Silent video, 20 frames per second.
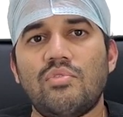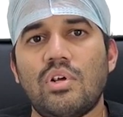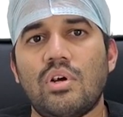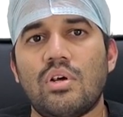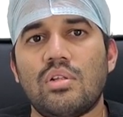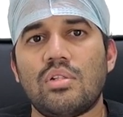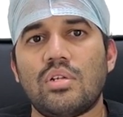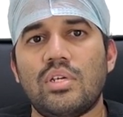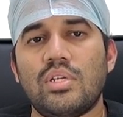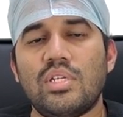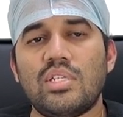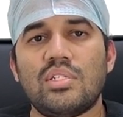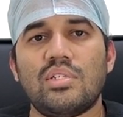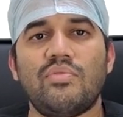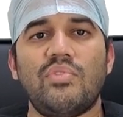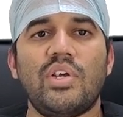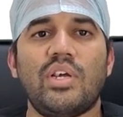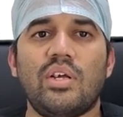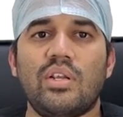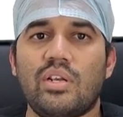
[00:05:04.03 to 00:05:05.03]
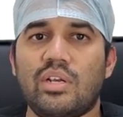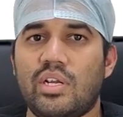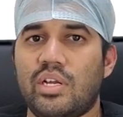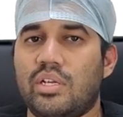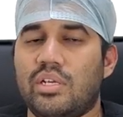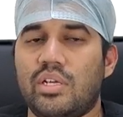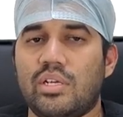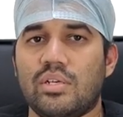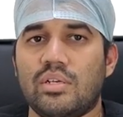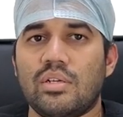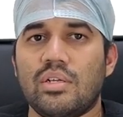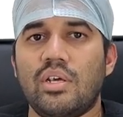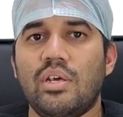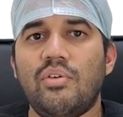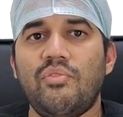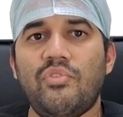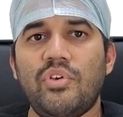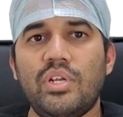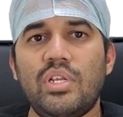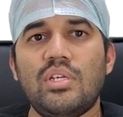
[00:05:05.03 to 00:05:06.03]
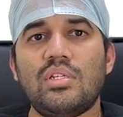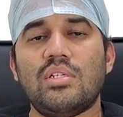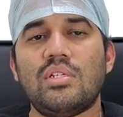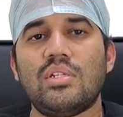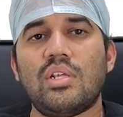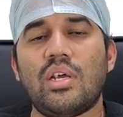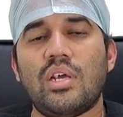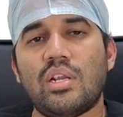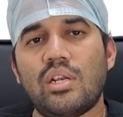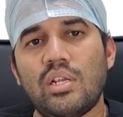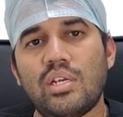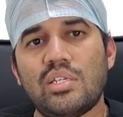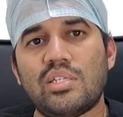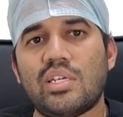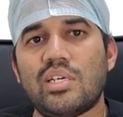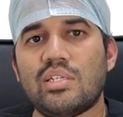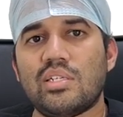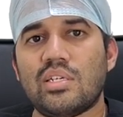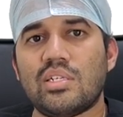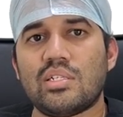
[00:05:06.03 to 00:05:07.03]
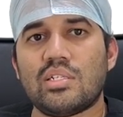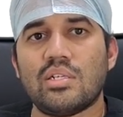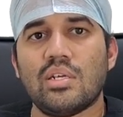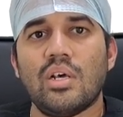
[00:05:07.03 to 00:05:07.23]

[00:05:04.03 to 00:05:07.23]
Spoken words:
arthritis we can treat it. If it is in the early stages,